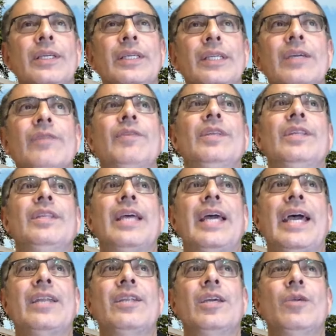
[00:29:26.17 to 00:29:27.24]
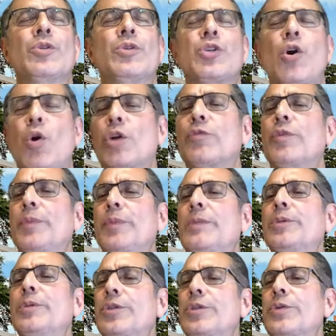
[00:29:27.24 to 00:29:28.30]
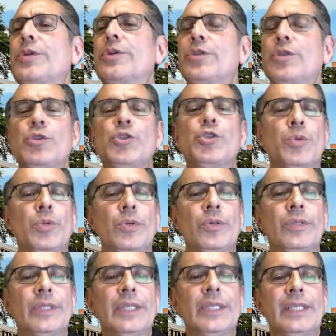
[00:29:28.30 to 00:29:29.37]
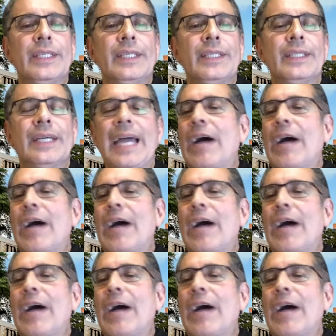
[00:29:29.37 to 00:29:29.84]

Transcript: given that it was hard for people to do their usual uh,